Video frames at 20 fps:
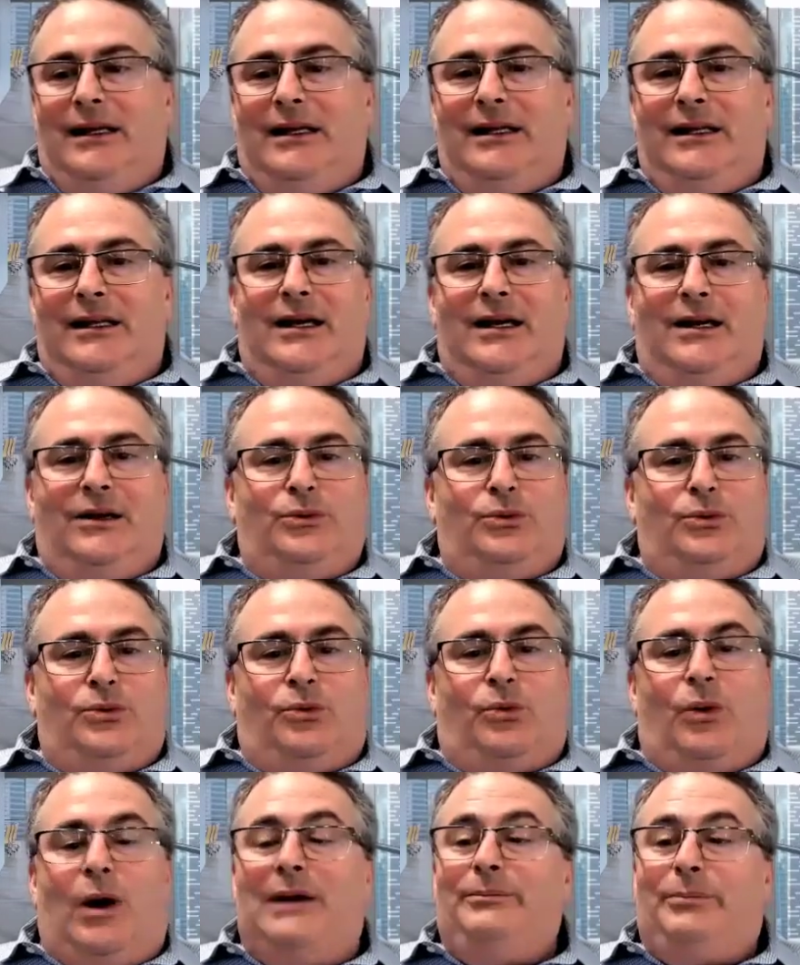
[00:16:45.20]

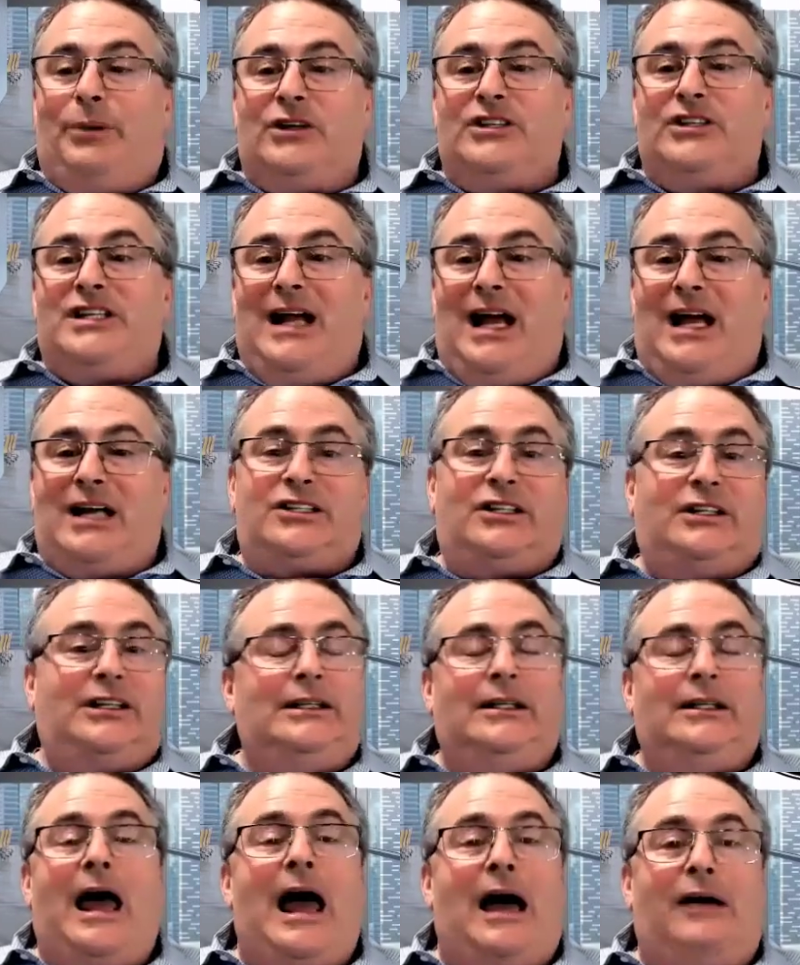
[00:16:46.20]
one person actually
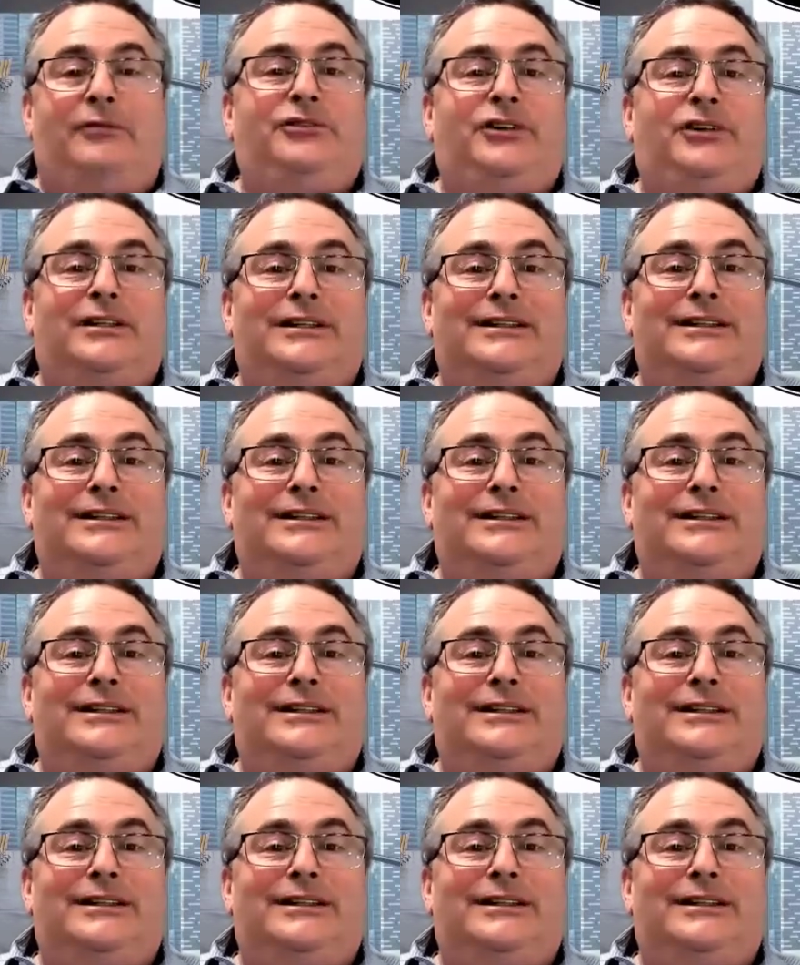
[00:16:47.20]
left.